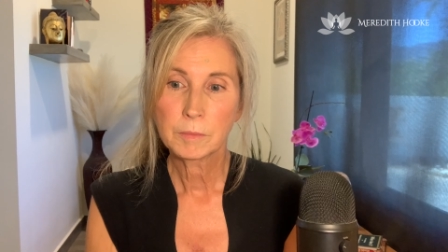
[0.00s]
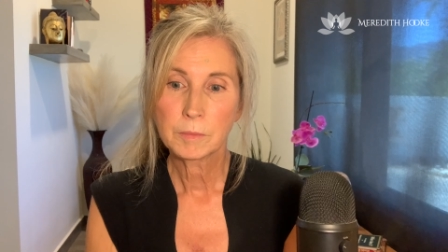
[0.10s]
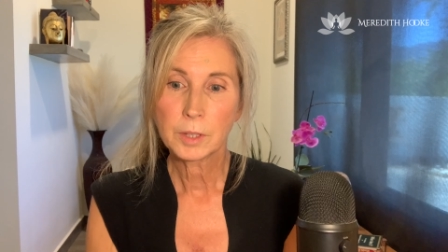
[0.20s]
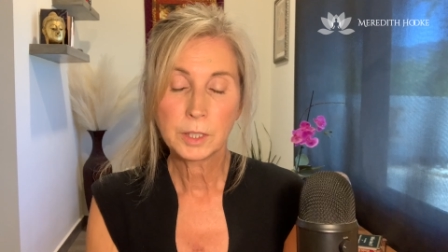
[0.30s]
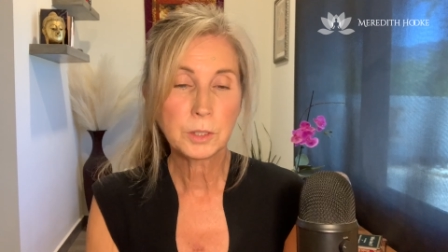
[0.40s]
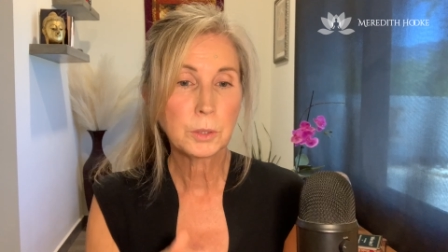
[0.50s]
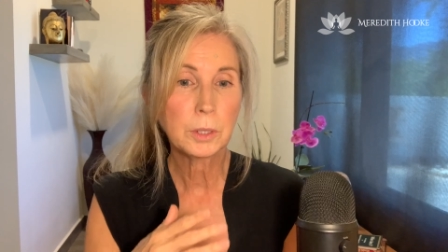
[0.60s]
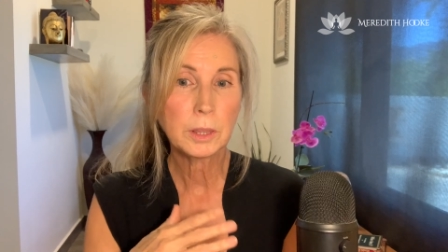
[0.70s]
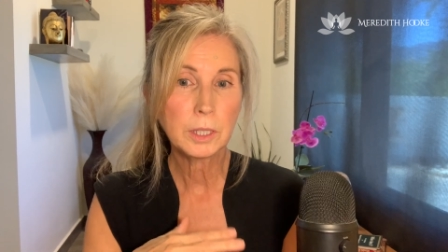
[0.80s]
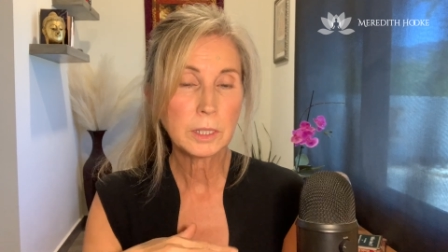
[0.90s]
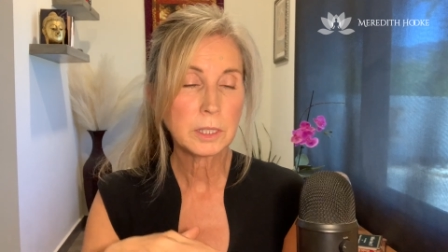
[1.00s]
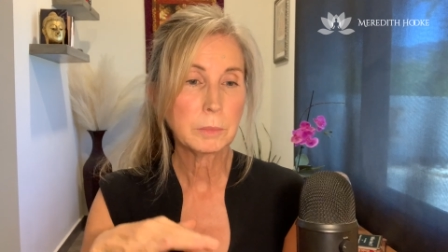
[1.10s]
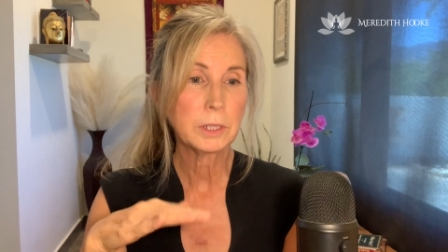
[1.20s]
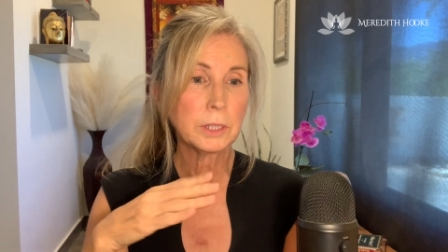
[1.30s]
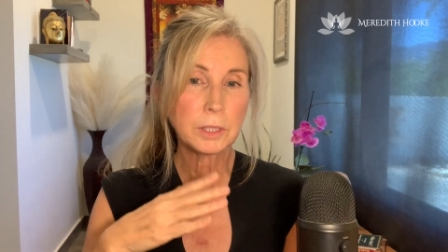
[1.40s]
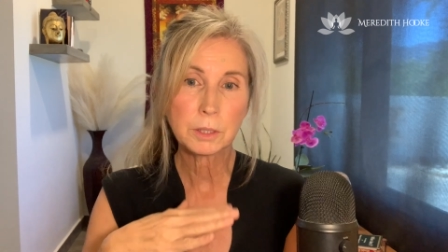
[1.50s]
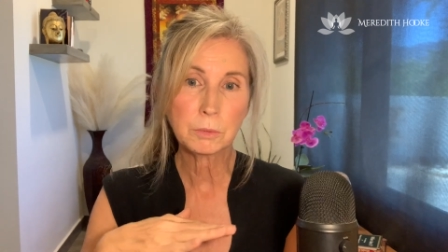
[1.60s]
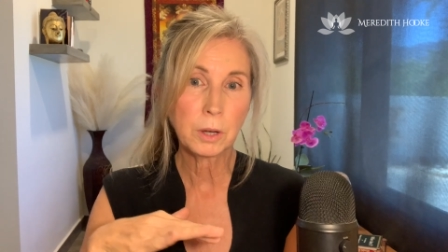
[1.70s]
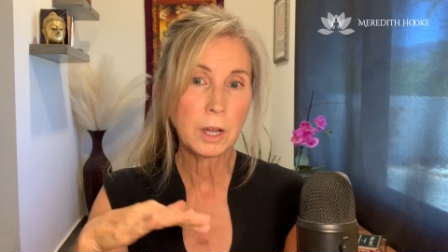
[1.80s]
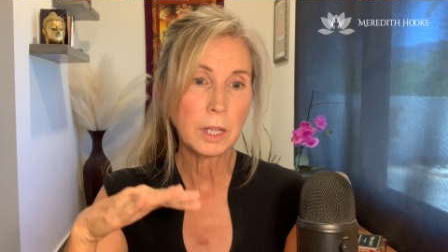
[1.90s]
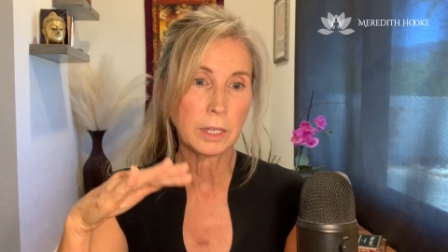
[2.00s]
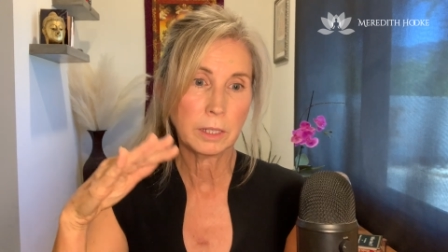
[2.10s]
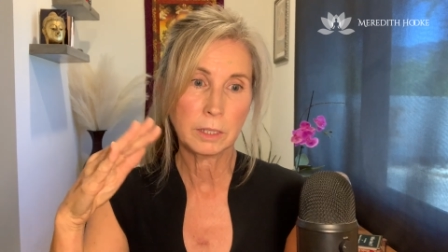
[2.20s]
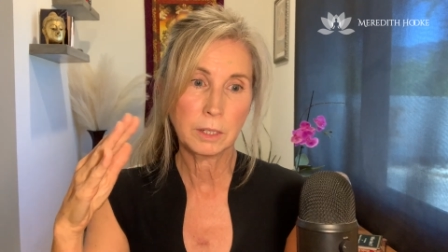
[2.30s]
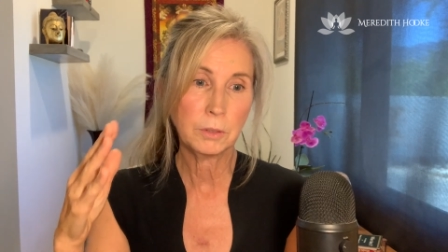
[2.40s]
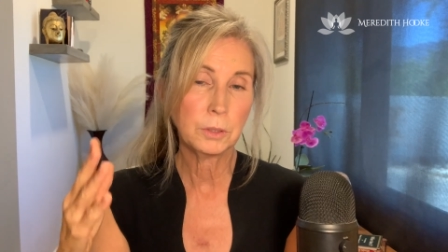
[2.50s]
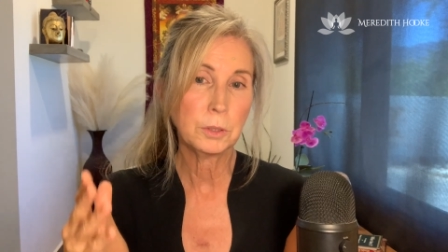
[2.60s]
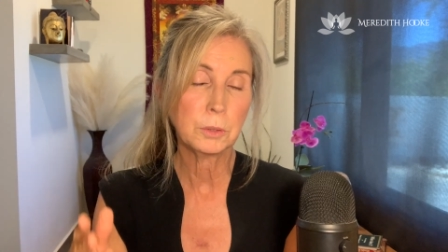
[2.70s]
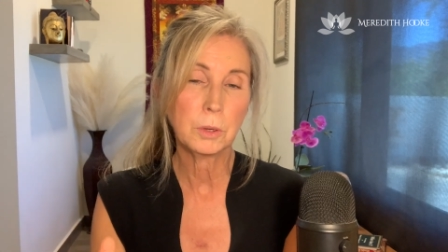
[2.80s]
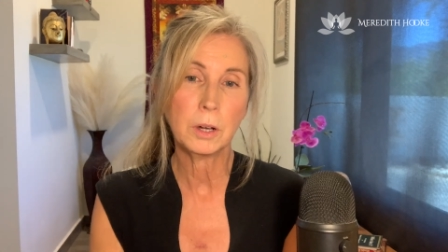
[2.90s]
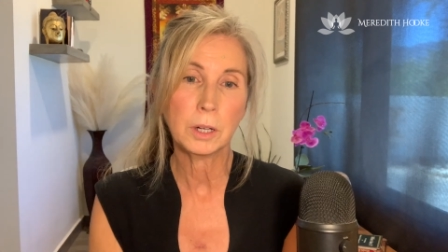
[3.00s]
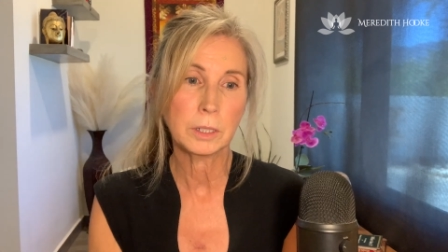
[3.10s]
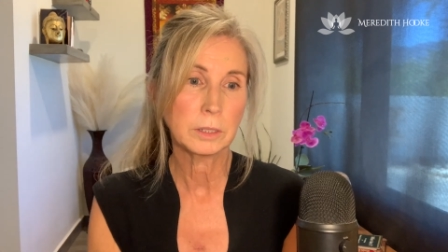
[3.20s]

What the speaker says: Enjoying the experience, the ride of who you are.